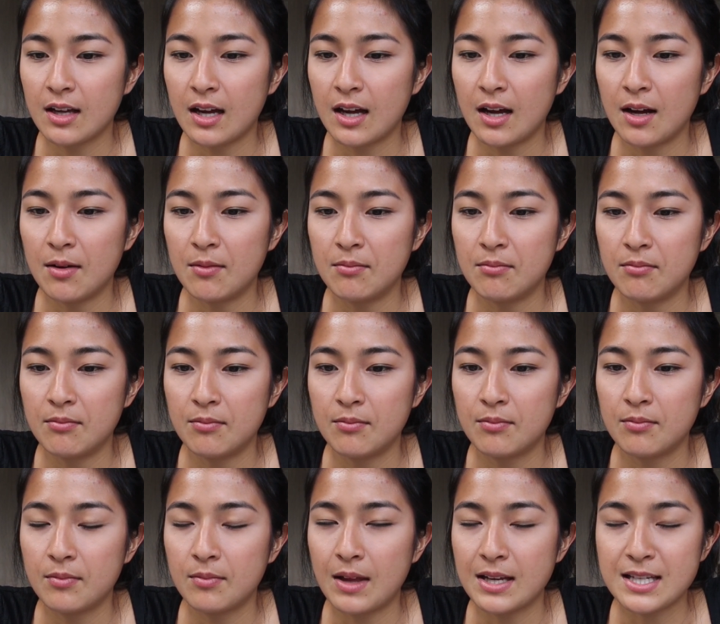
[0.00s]

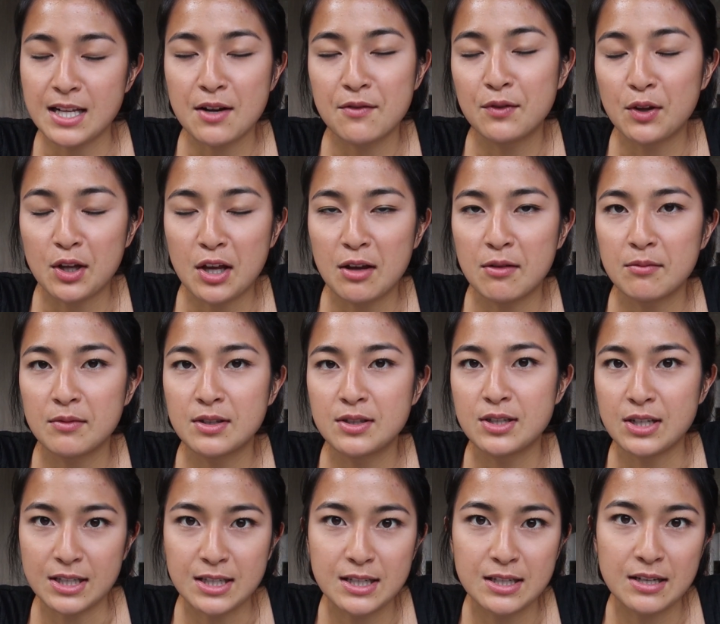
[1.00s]
I started vlogging
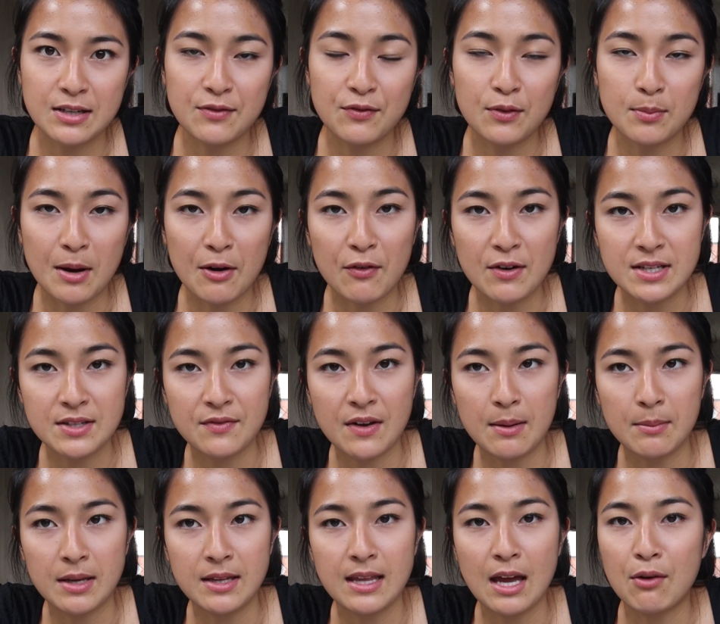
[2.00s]
just for my friends and
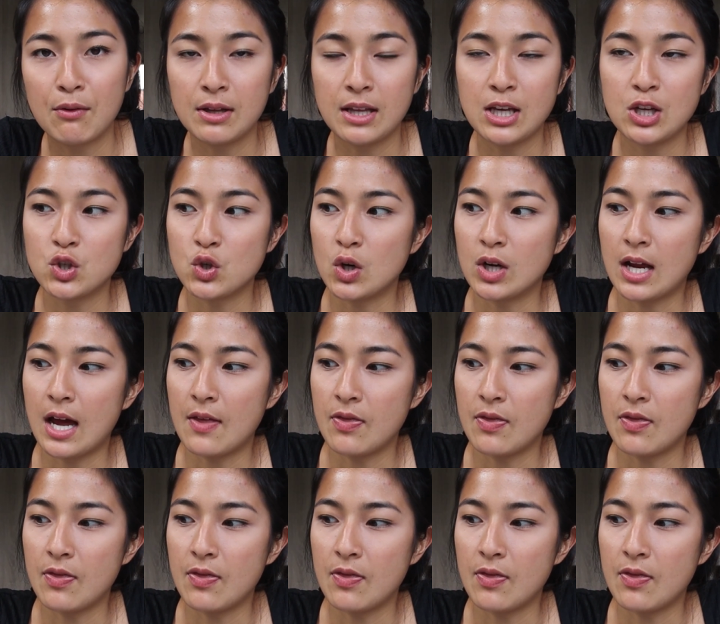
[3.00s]
family, and they really enjoyed it.